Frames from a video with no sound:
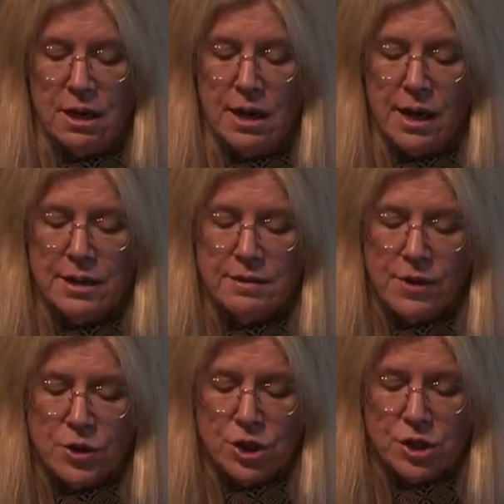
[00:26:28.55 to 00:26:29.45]
and
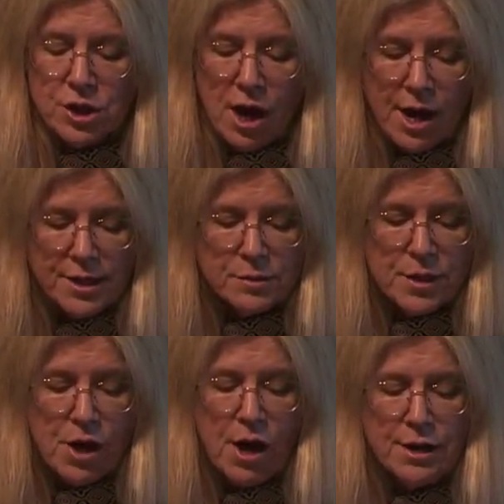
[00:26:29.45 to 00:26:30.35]
devotion to God as
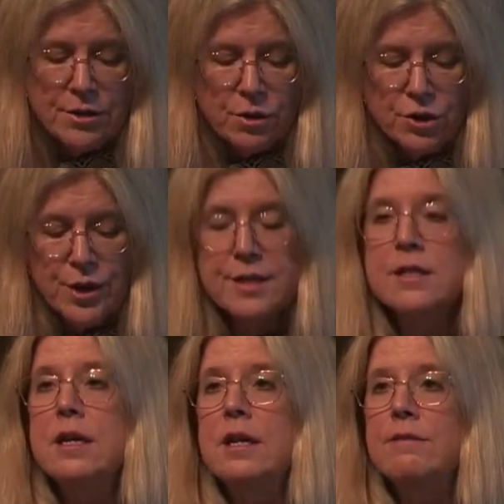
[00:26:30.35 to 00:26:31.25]
beyond or
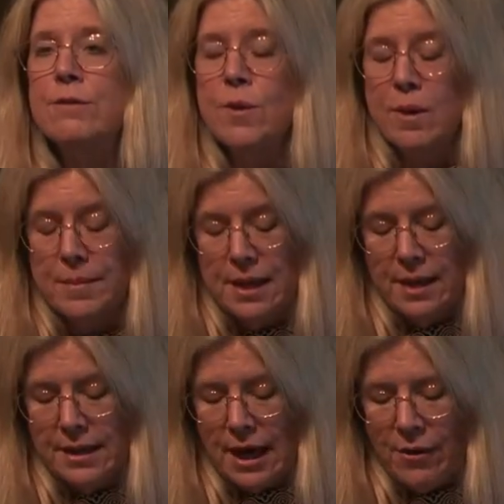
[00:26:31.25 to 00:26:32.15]
transcending form,
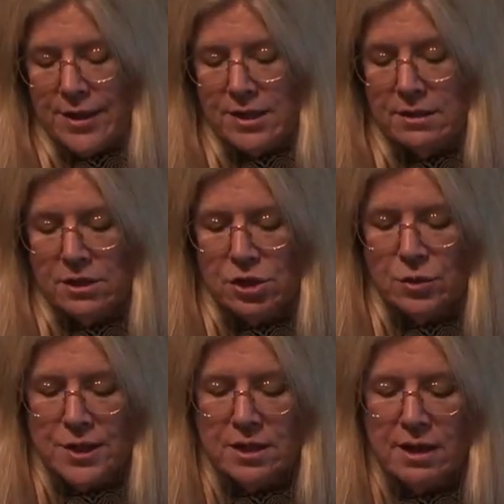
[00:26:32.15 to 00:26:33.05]

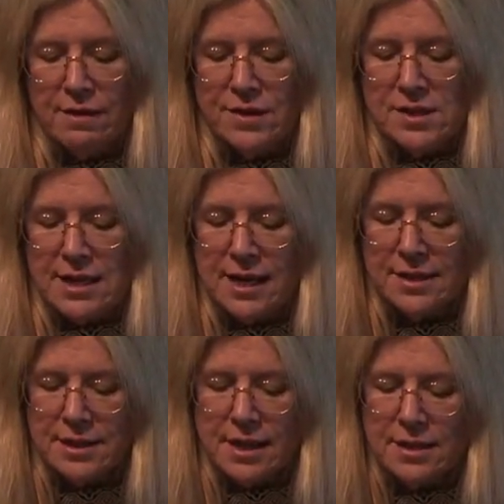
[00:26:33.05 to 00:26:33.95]
characteristic of the
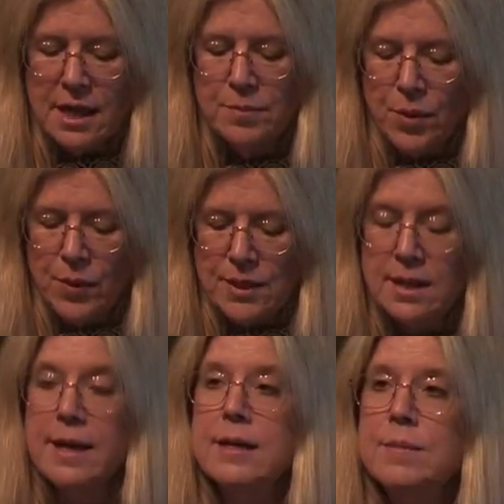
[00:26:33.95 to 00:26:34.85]
Sikhs and saint poets
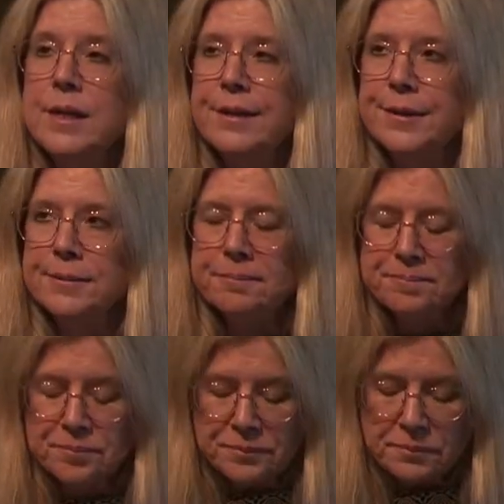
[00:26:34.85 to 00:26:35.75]
like Kabir.
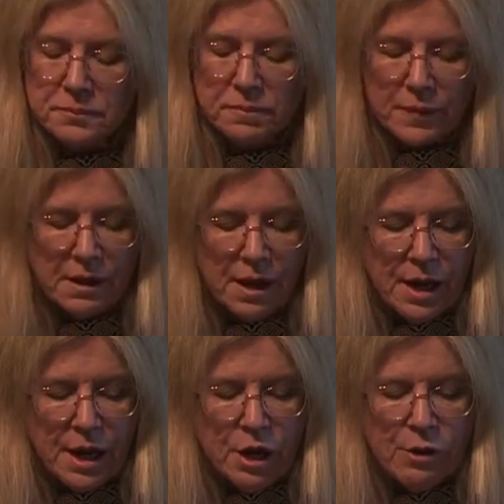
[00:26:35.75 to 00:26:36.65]

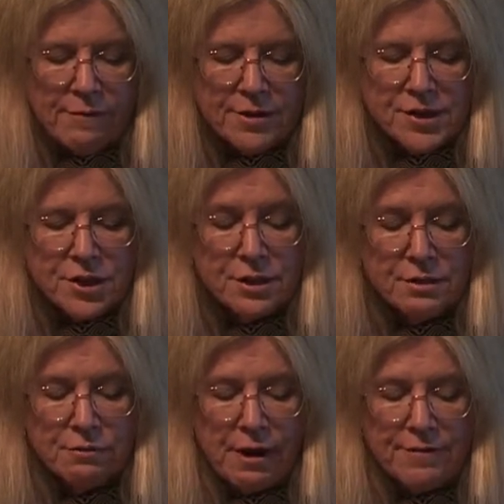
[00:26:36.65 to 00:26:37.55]
Reference to,
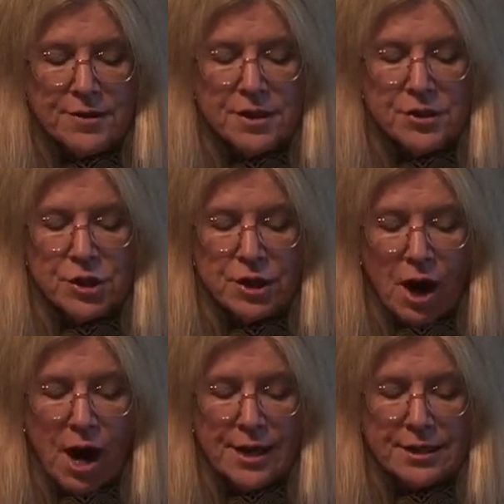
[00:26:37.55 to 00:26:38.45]
references to
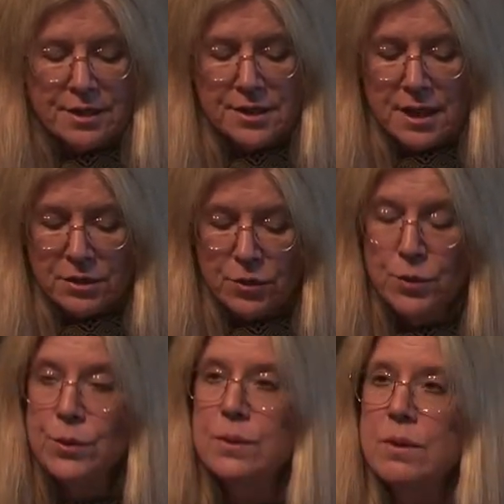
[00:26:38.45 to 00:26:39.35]
God as the
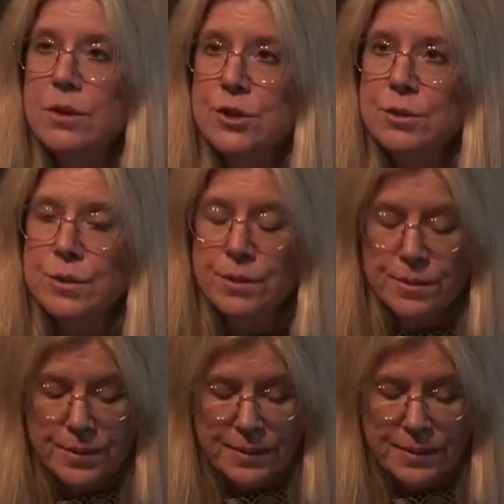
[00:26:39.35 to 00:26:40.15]
Satguru, or true guru,